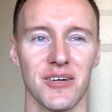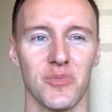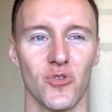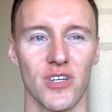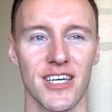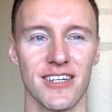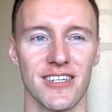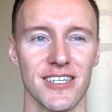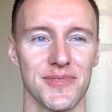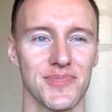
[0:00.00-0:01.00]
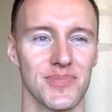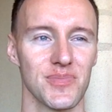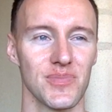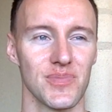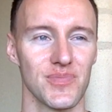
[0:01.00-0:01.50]
more than
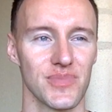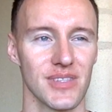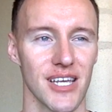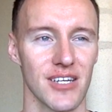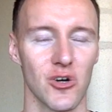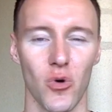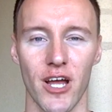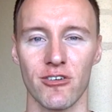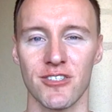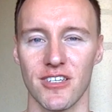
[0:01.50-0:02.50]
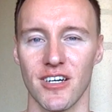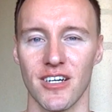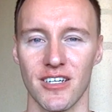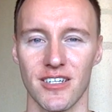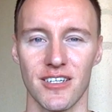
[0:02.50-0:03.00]
coherent
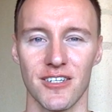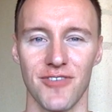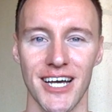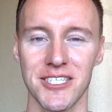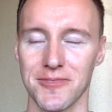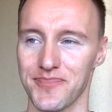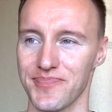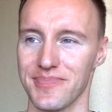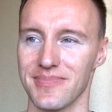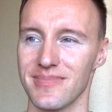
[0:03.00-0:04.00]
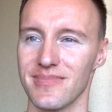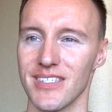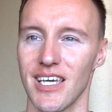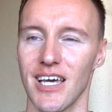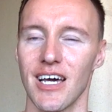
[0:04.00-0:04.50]
advice.
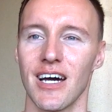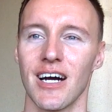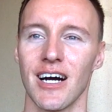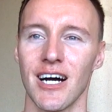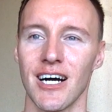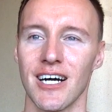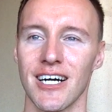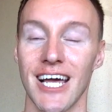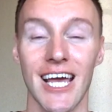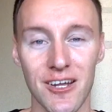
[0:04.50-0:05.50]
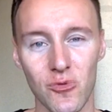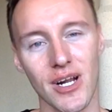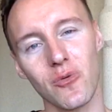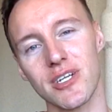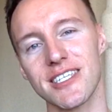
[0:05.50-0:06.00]
And what
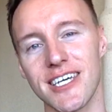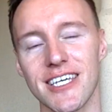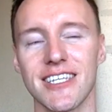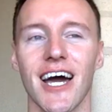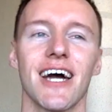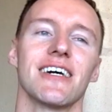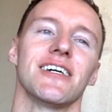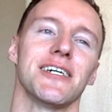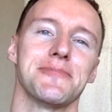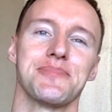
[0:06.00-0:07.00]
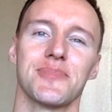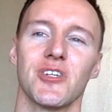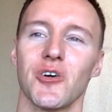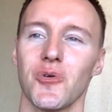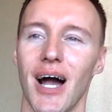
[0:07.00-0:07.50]
I want to say is that
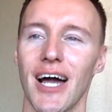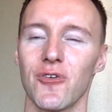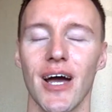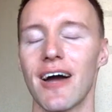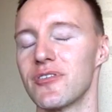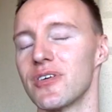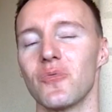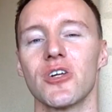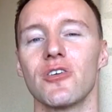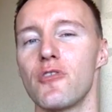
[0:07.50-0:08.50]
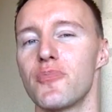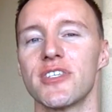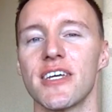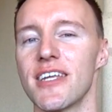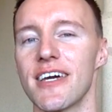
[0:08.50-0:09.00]
I don't have a
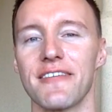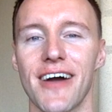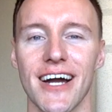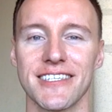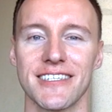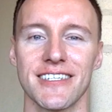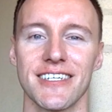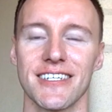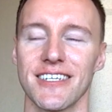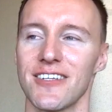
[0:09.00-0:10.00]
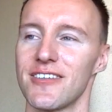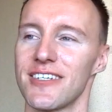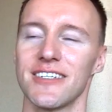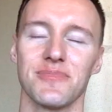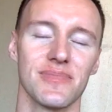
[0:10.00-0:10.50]
100% native accent in
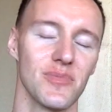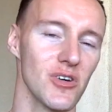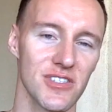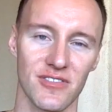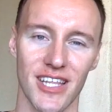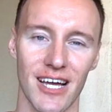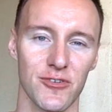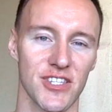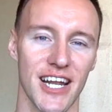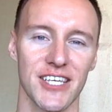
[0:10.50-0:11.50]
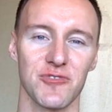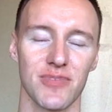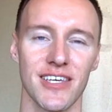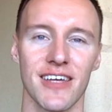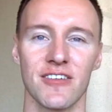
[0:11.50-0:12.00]
most of the languages that I
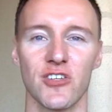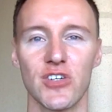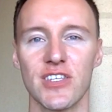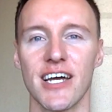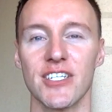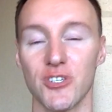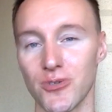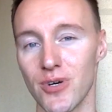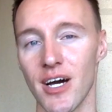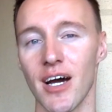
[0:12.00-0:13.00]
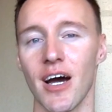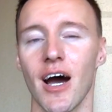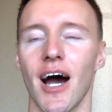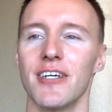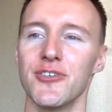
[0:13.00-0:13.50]
speak, and in those that I do,
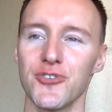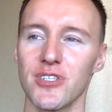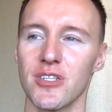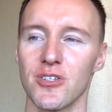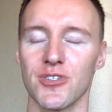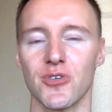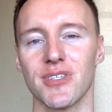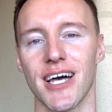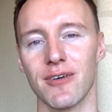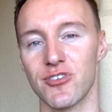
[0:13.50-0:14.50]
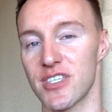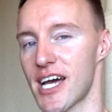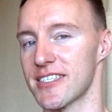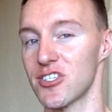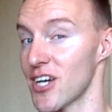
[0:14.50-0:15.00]
I usually learn those languages
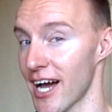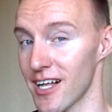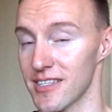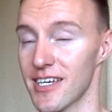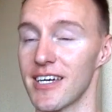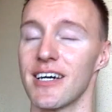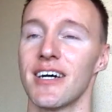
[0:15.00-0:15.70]
as a child.